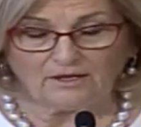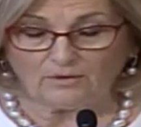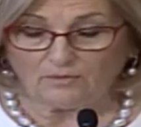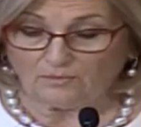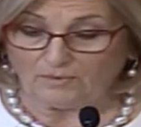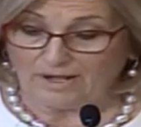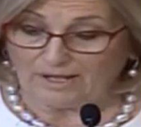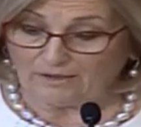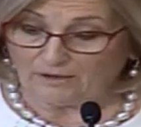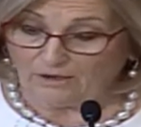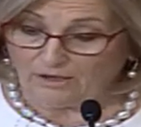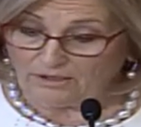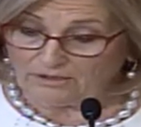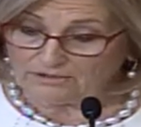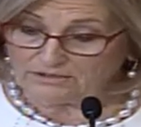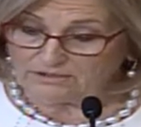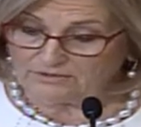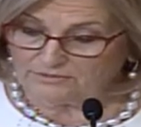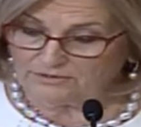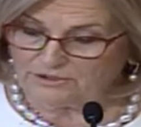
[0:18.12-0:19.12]
while
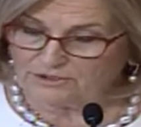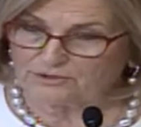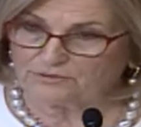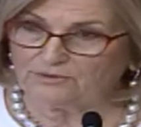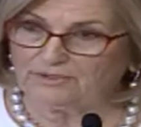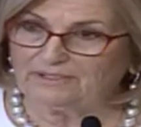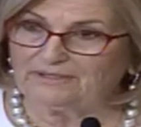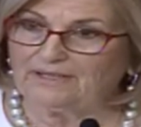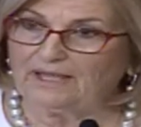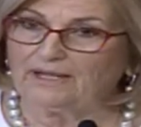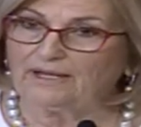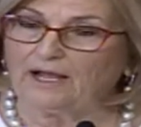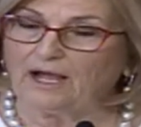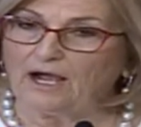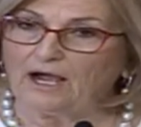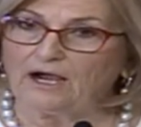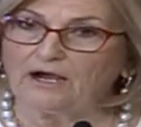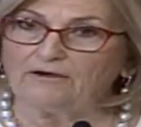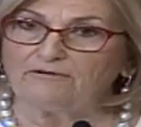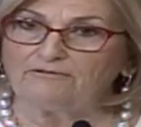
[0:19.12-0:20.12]
also ensuring that
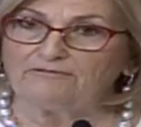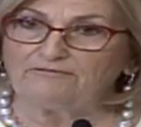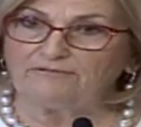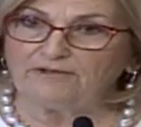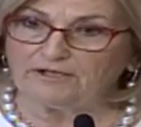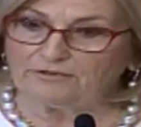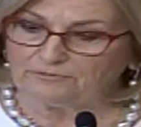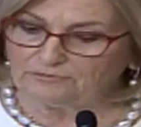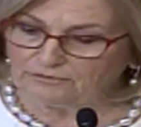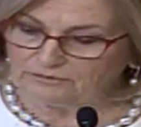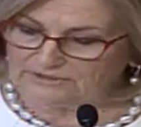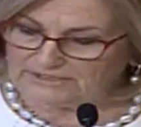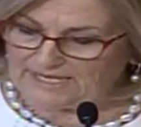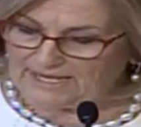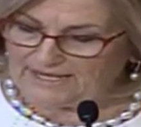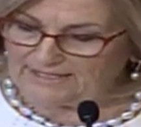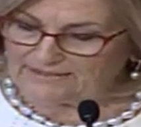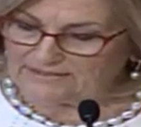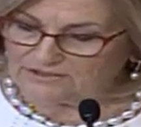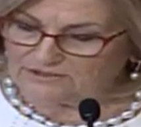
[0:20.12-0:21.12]
our federal
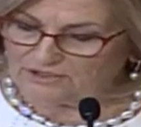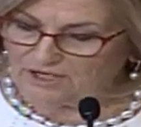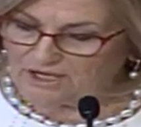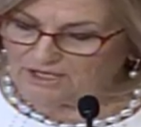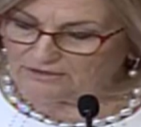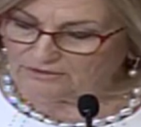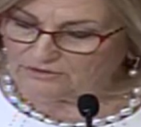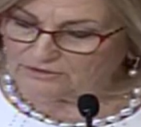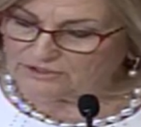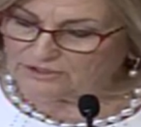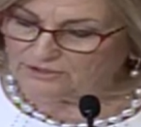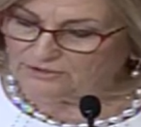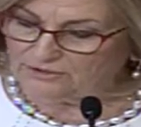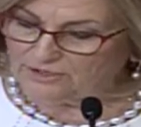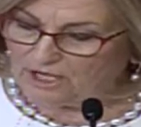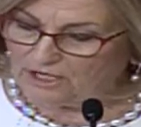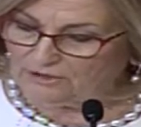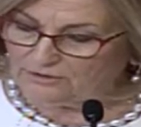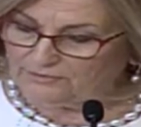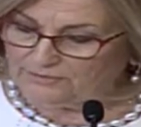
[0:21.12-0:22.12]
tax dollars are
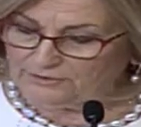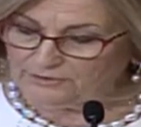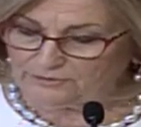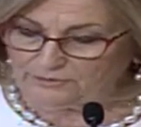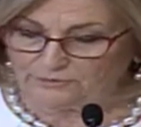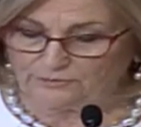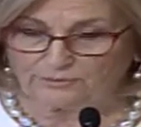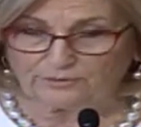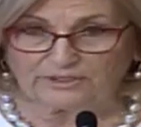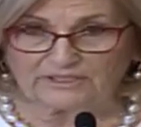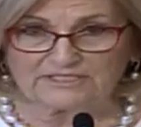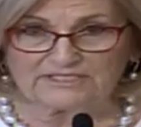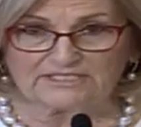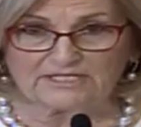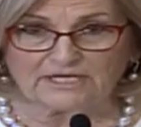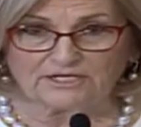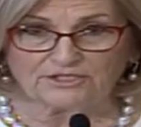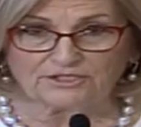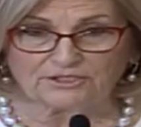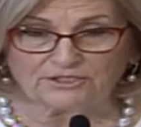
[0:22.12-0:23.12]
not going to an
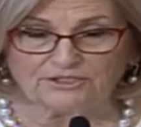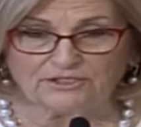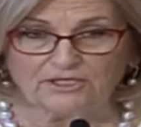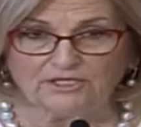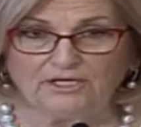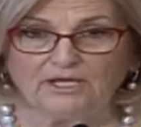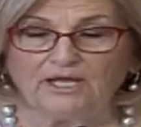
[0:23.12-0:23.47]
organization